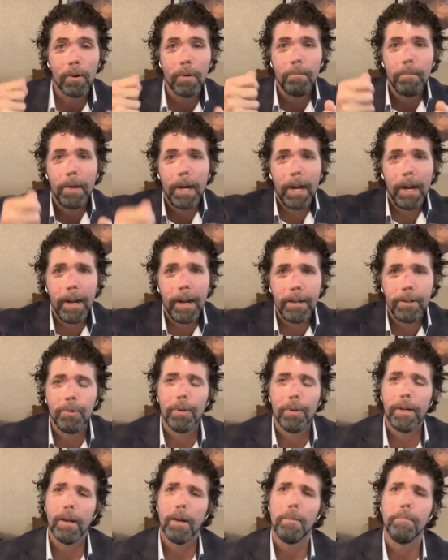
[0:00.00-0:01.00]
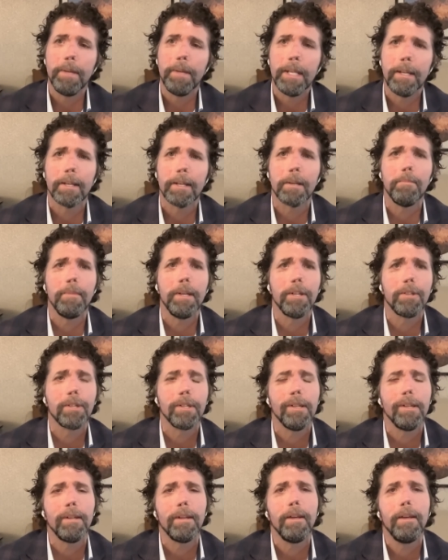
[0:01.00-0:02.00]
of mine who had helped me get
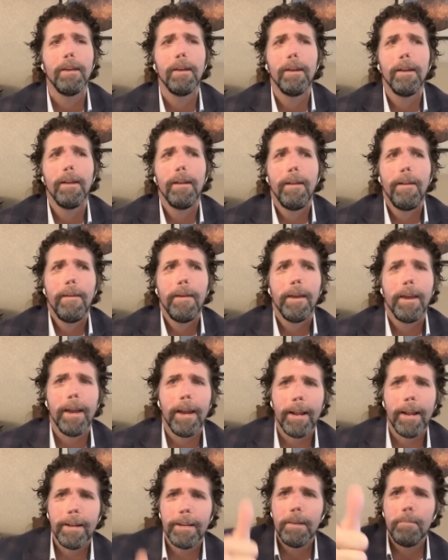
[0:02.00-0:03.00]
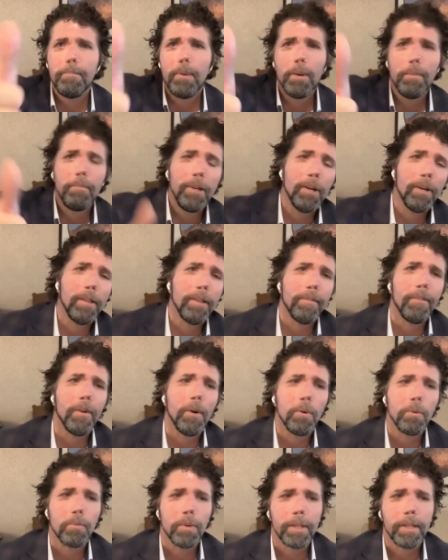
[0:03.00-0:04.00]
commissioned. And he put me on the
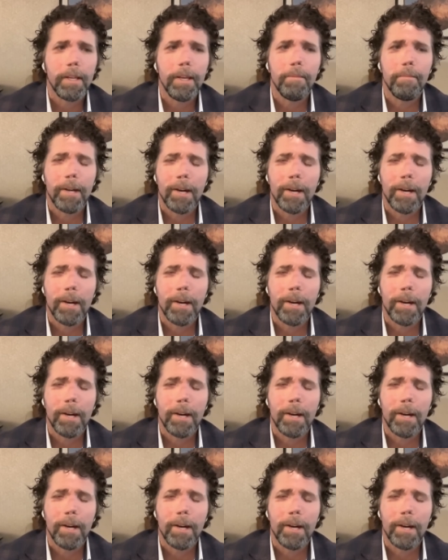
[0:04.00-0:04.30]
phone with him.